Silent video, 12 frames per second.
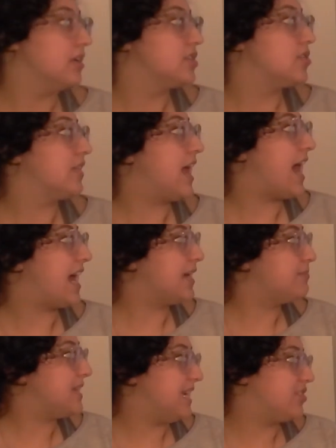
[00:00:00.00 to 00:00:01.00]
So the
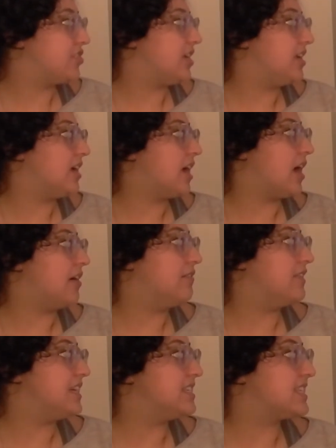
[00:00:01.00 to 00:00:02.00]
adaptation of
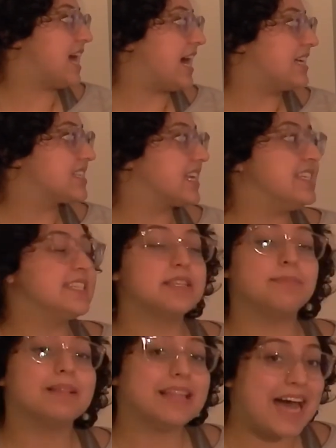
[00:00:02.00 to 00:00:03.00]
this task is
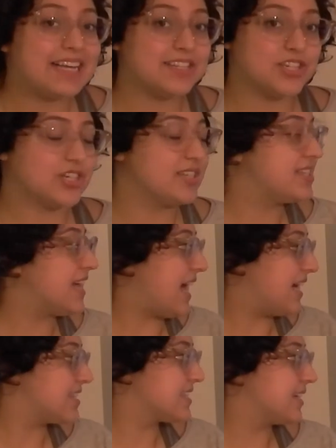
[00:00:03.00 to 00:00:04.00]
the plasters
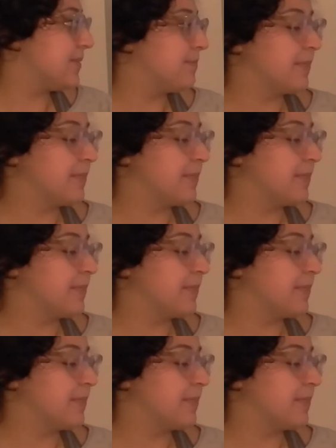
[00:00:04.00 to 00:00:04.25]
task.